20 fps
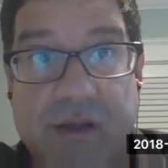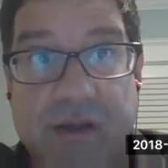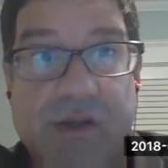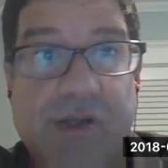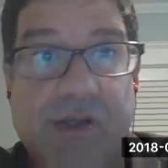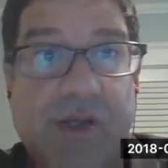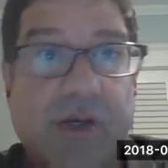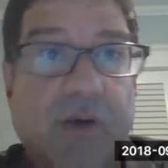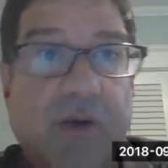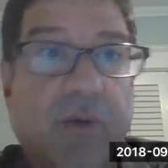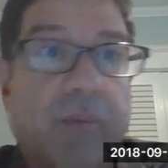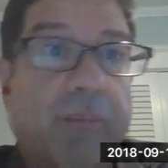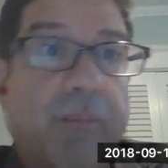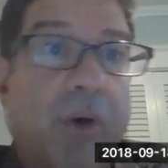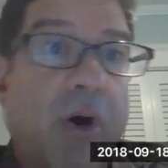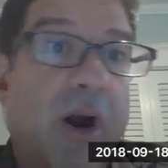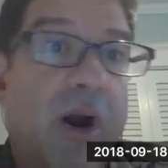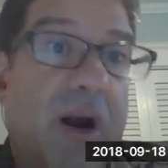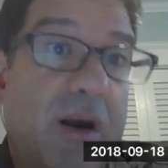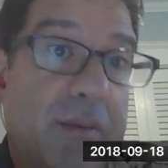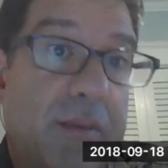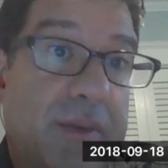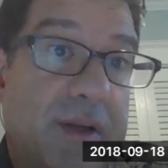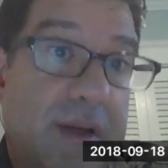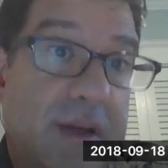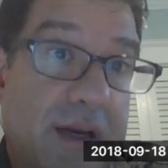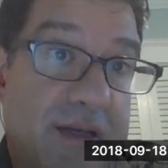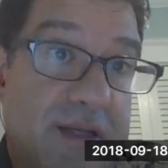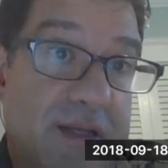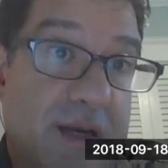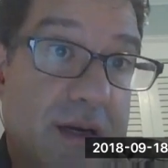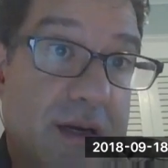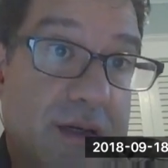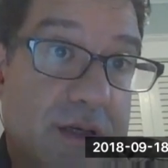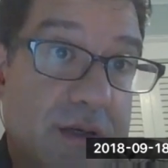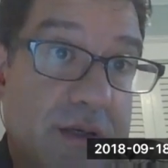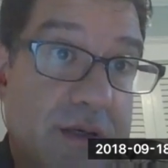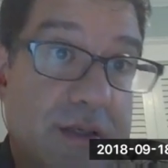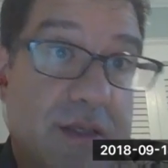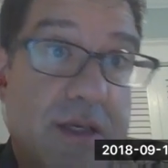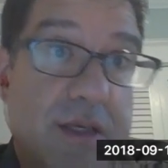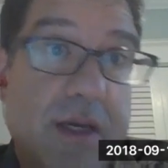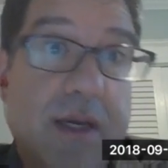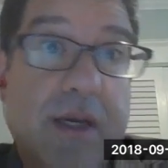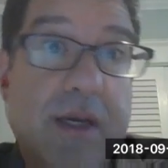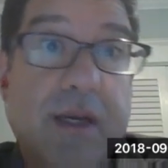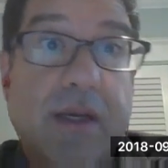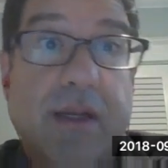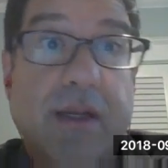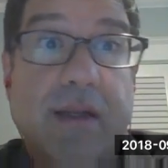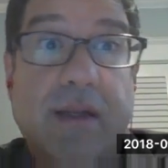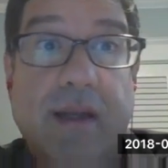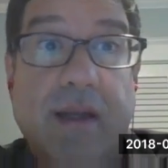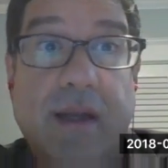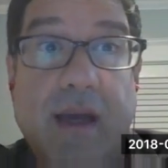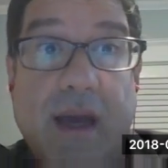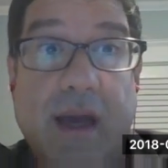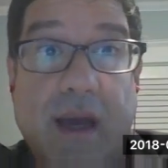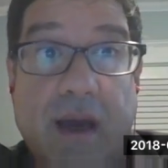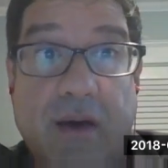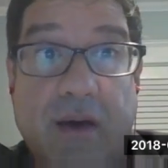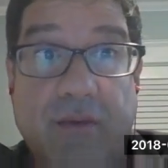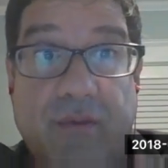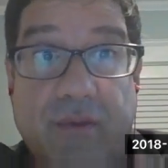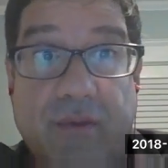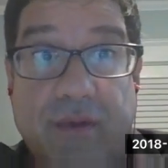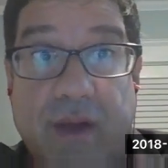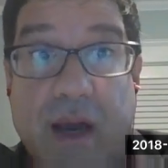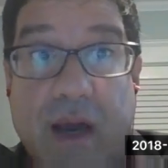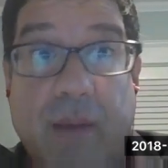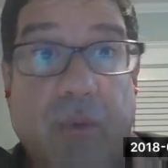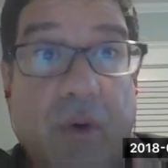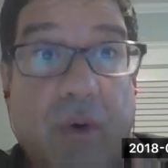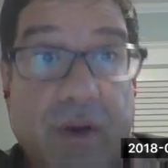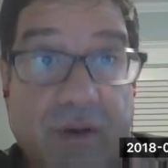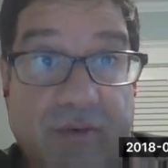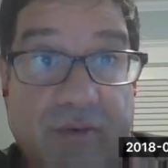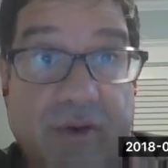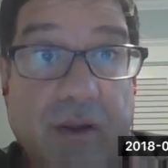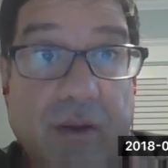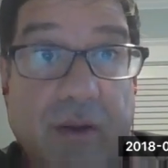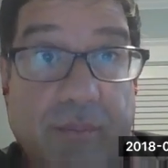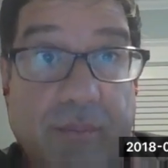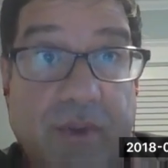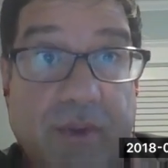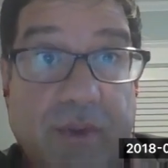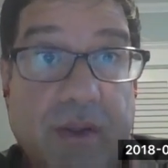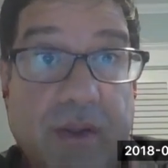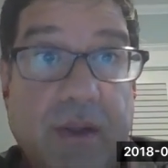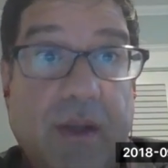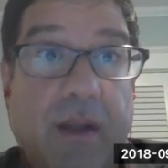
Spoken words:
In general, more urbanized countries, they are more developed.